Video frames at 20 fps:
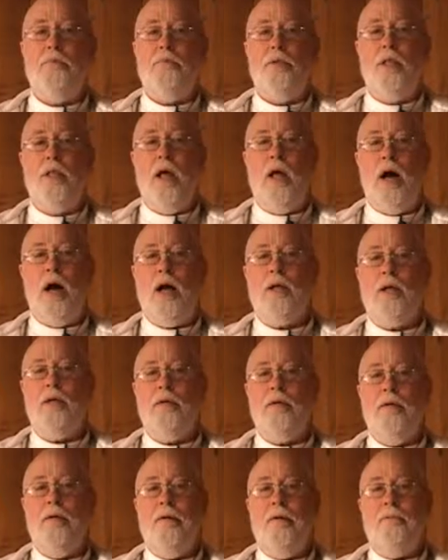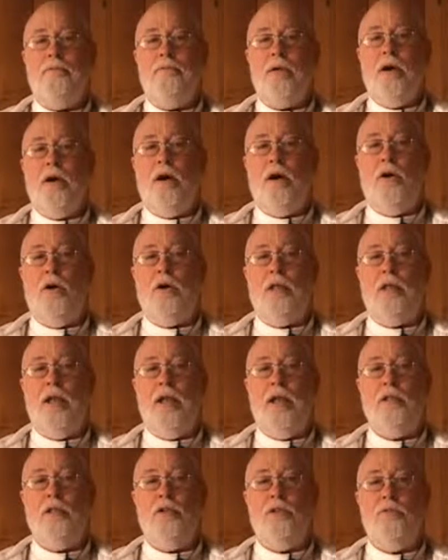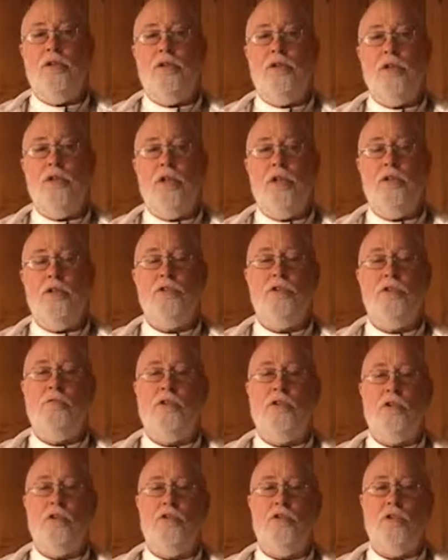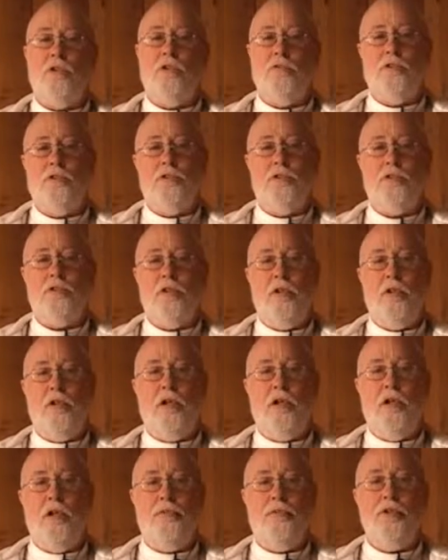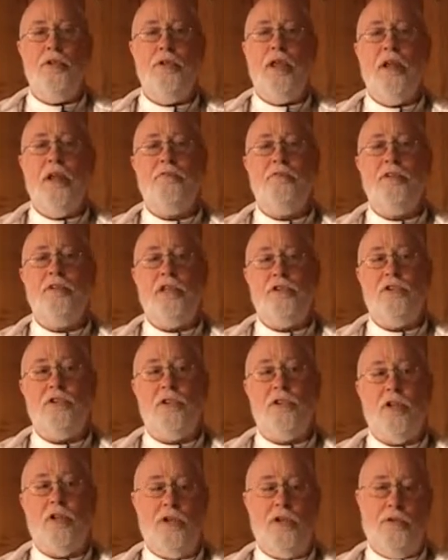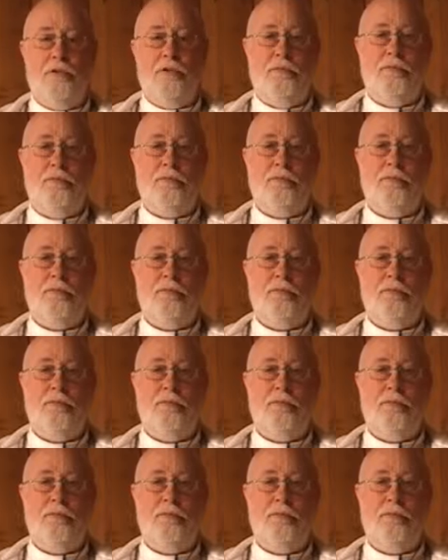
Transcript: can block our getting the results of our service until that offense is cleared.